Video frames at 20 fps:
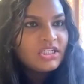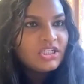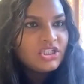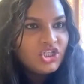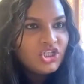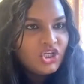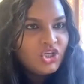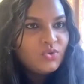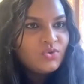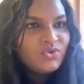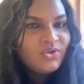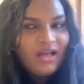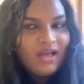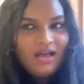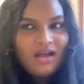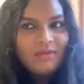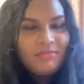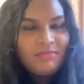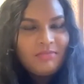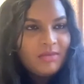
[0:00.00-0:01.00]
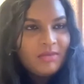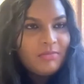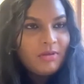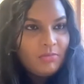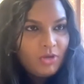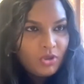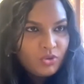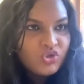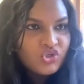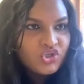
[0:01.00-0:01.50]
continue to harm him
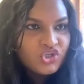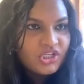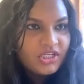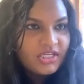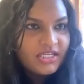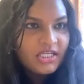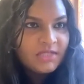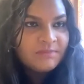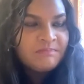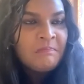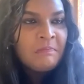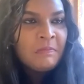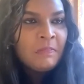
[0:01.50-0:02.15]
emotionally.